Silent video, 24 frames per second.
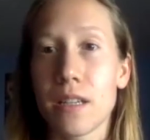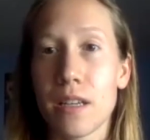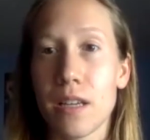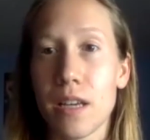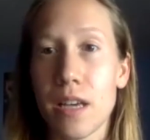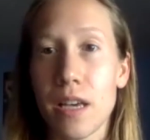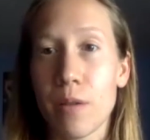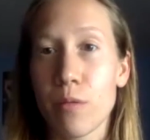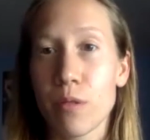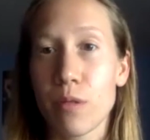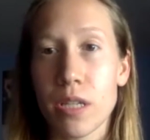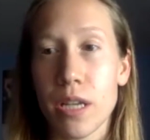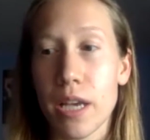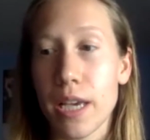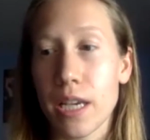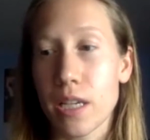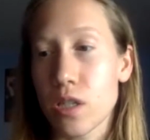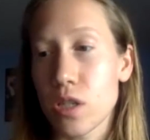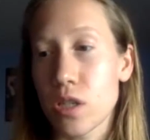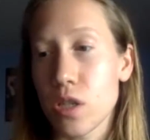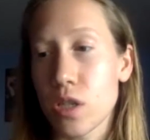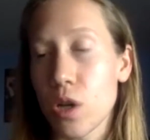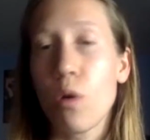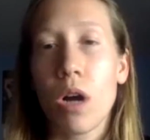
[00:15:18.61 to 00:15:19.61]
It was like
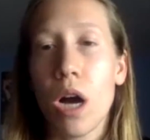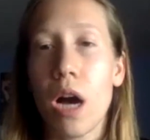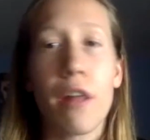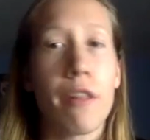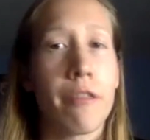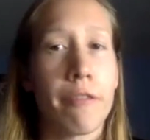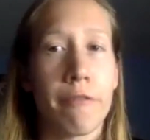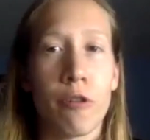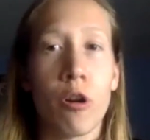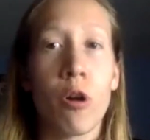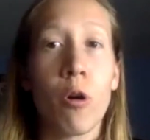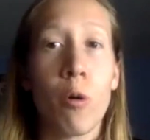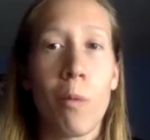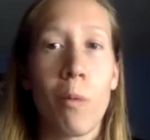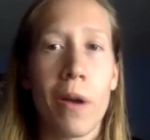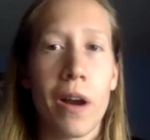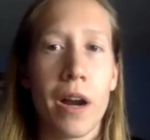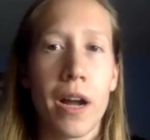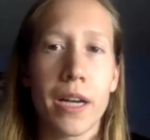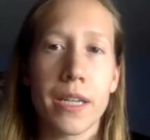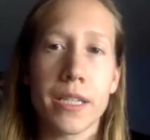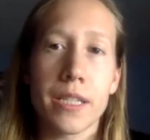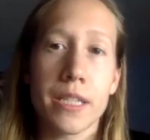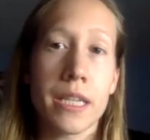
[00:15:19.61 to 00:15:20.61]
so cutthroat.
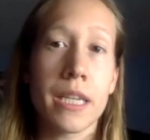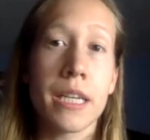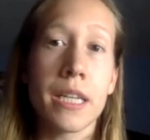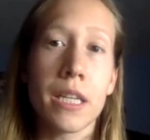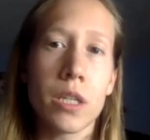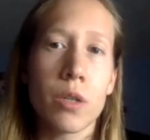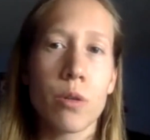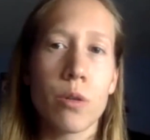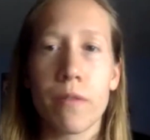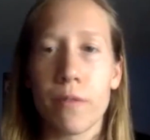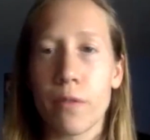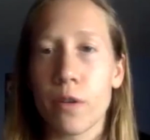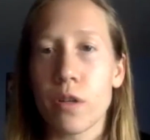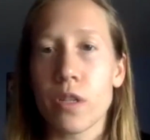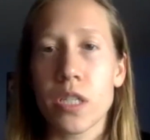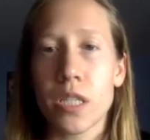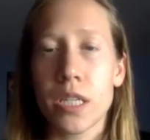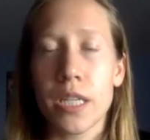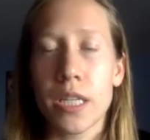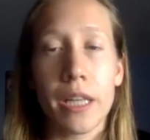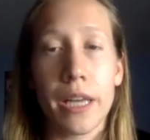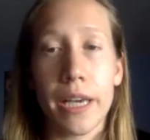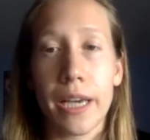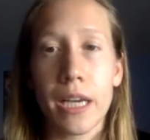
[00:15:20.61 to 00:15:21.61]
Whereas in
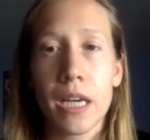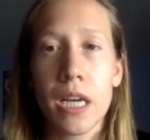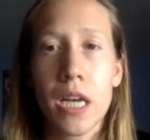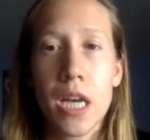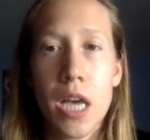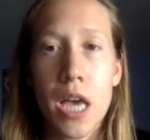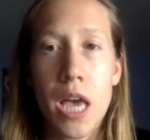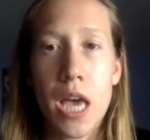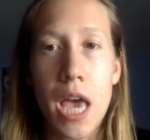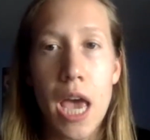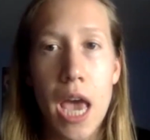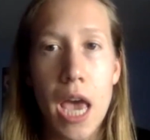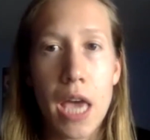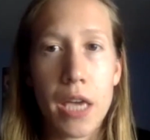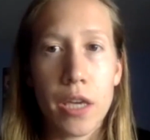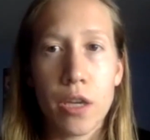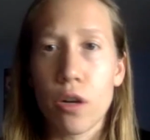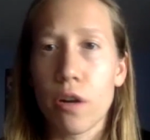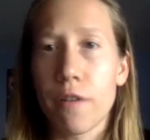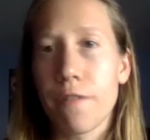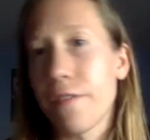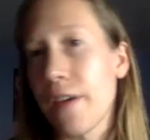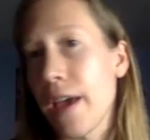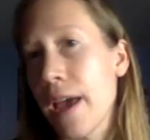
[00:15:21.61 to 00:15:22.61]
university, like
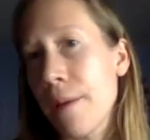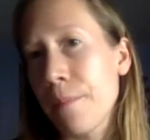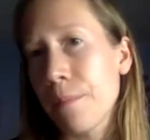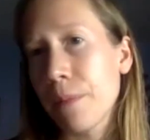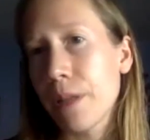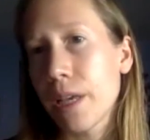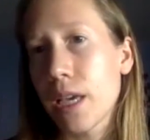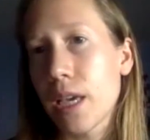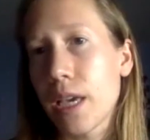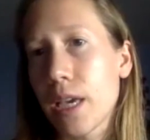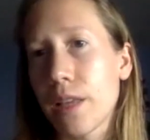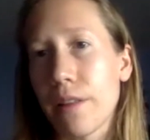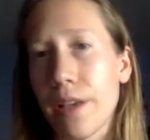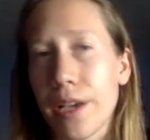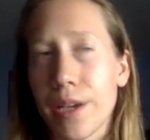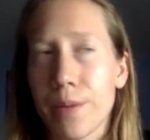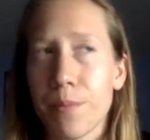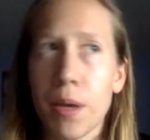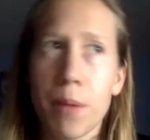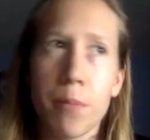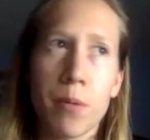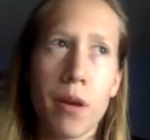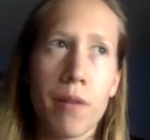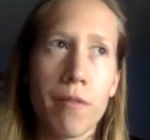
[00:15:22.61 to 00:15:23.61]
your family, like
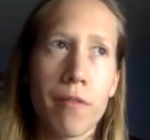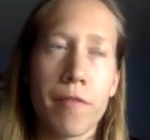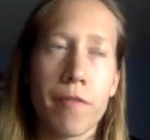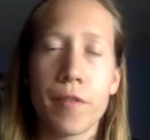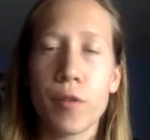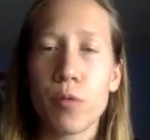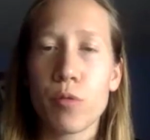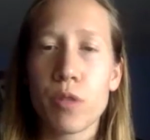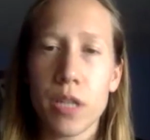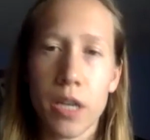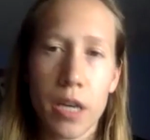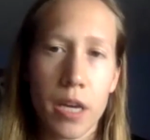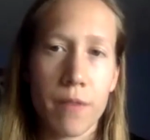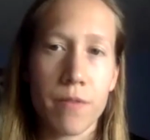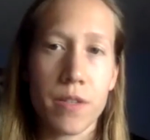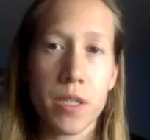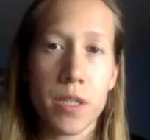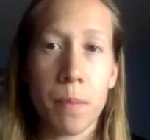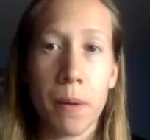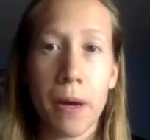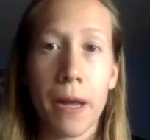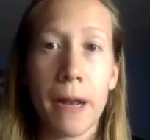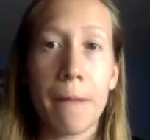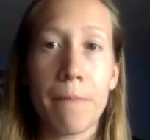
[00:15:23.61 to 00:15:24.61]
maybe you have a few tips,
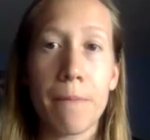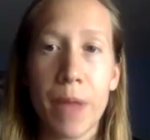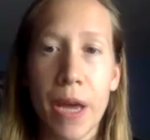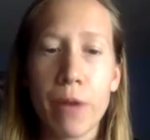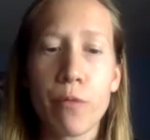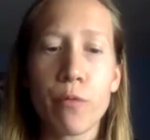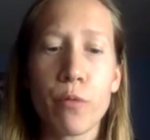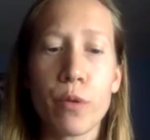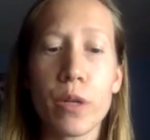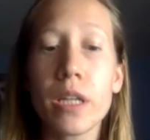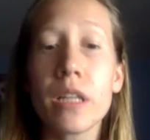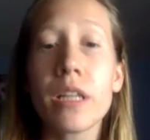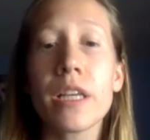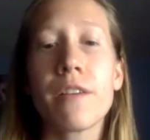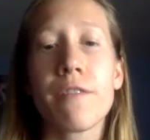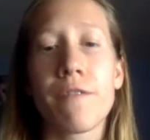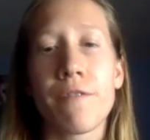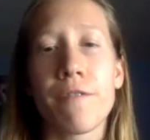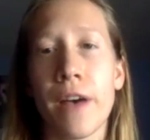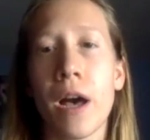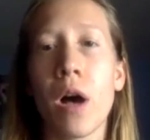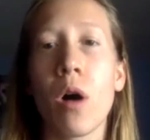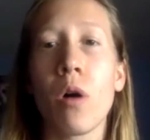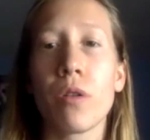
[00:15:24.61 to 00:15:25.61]
but I really
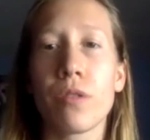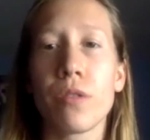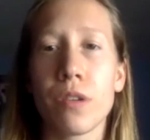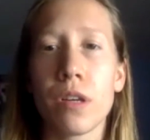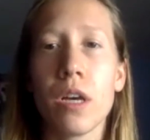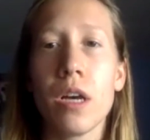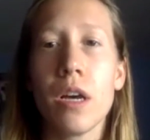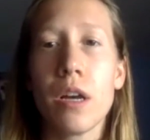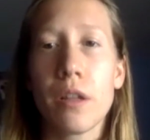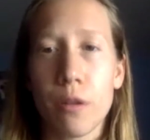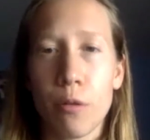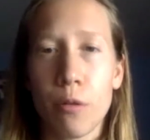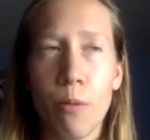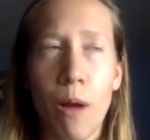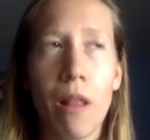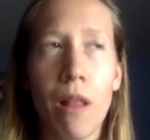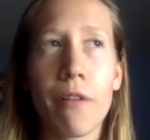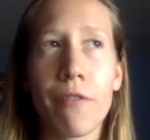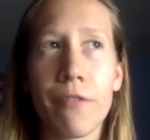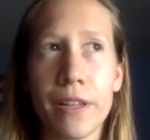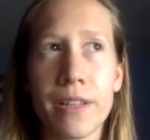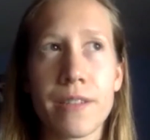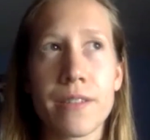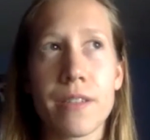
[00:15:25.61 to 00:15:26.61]
felt the
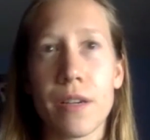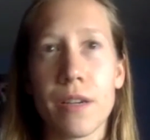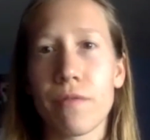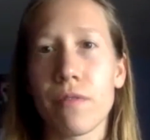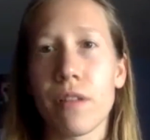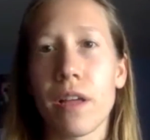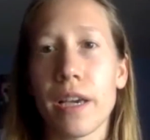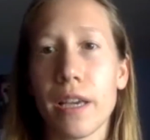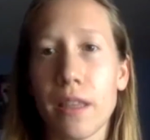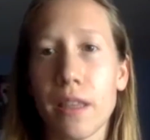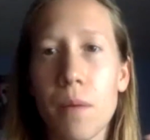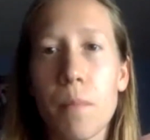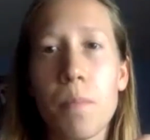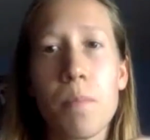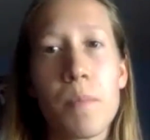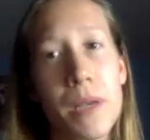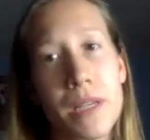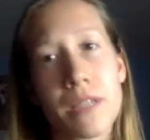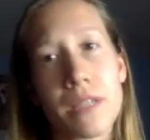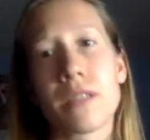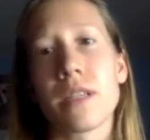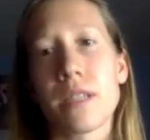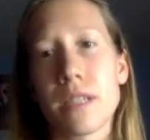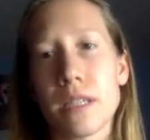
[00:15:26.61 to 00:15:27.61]
relevance of like the
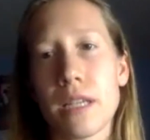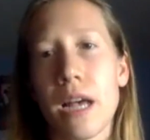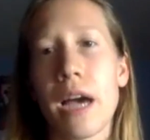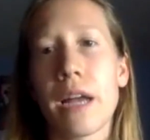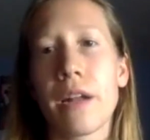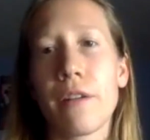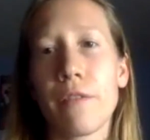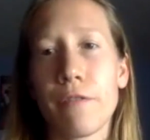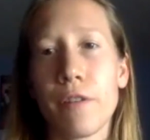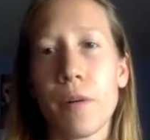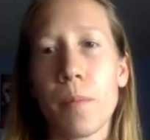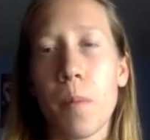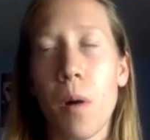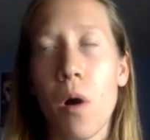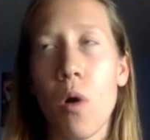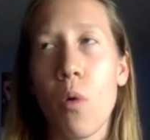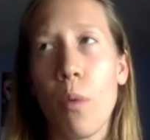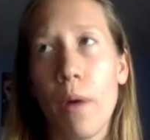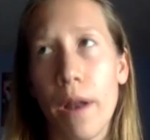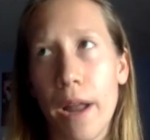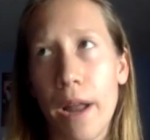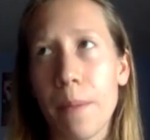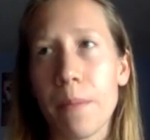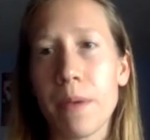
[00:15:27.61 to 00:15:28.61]
business side of football
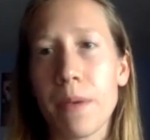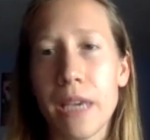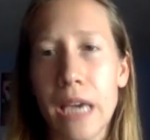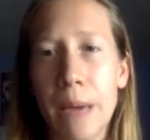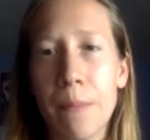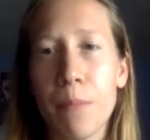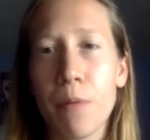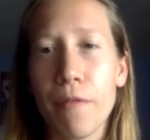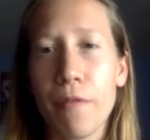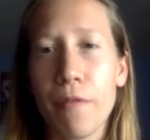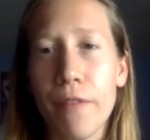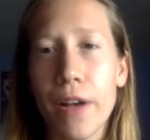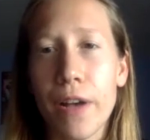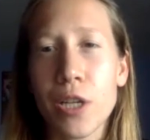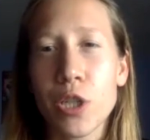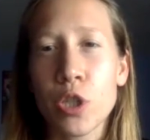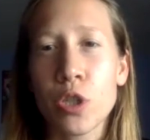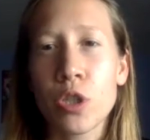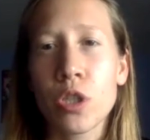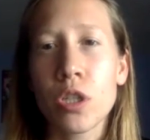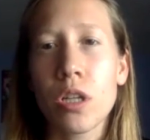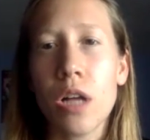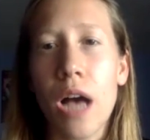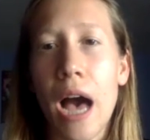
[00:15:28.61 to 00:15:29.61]
when I became
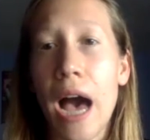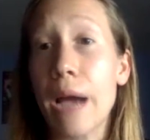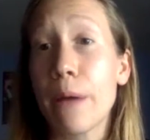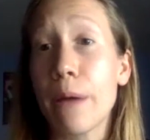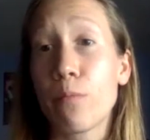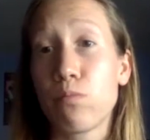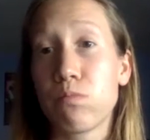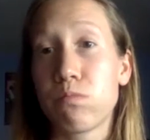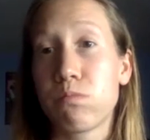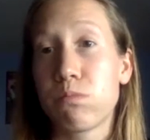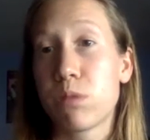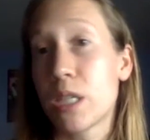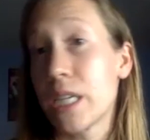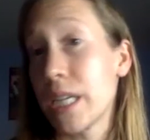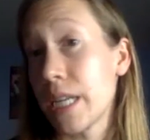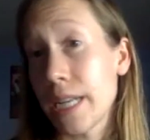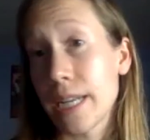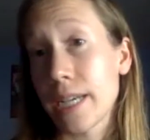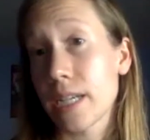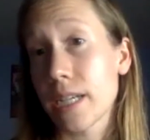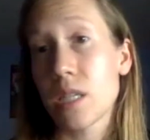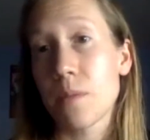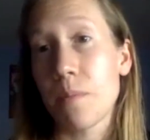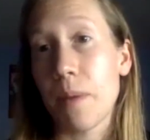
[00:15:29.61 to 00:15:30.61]
professional. I didn't
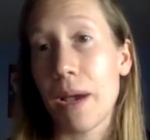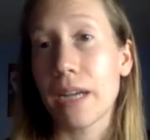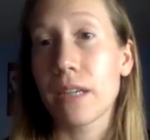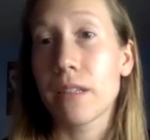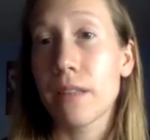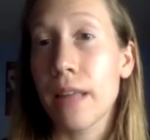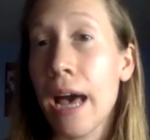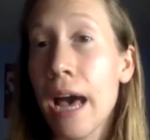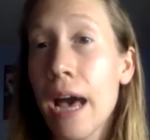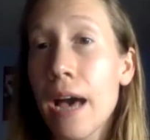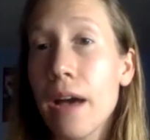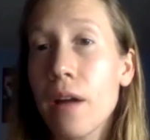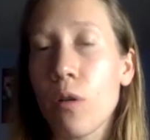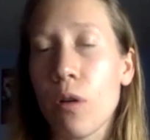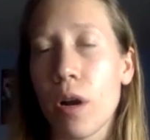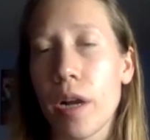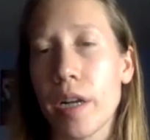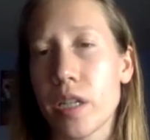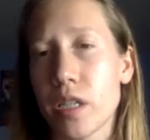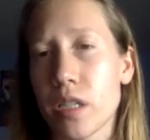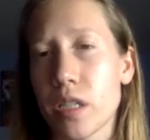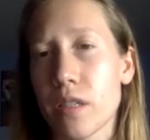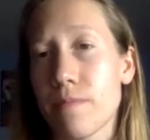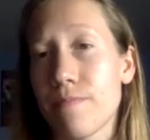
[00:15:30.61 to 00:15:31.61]
expect that, or I
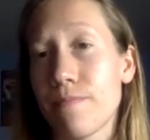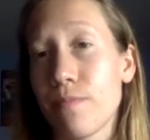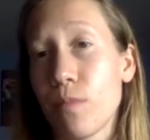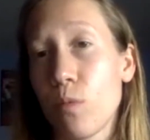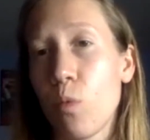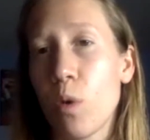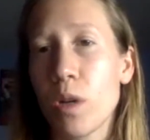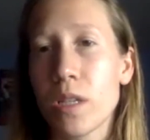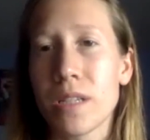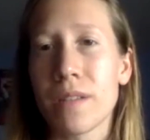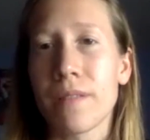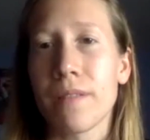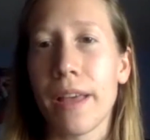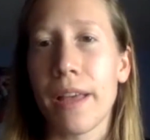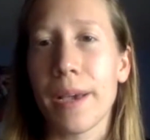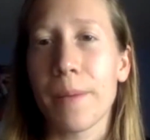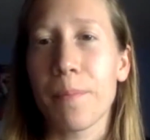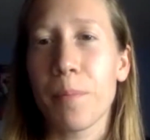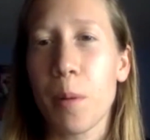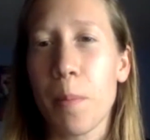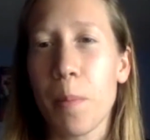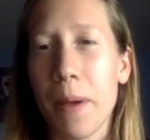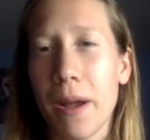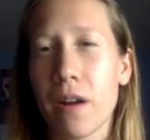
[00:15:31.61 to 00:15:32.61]
just wasn't like
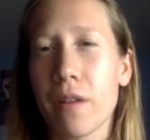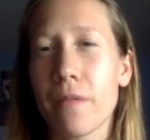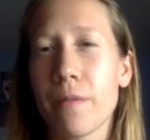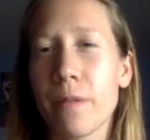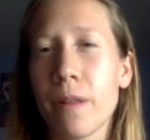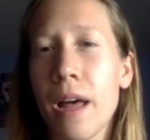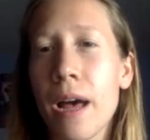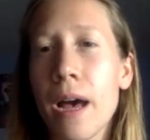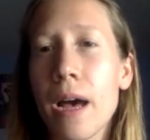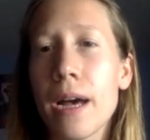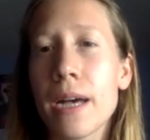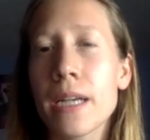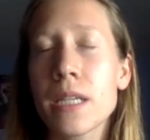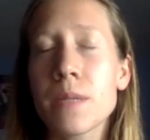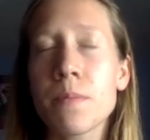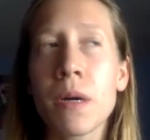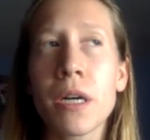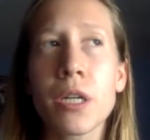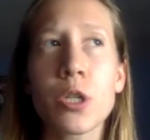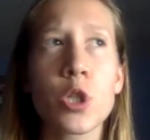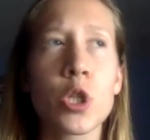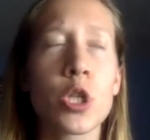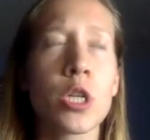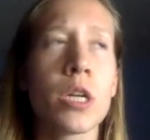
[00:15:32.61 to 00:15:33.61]
prepared for that as
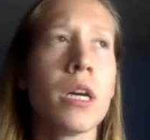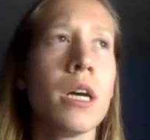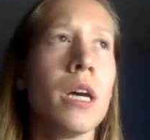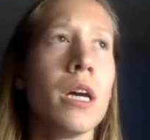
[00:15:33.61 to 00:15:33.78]
much.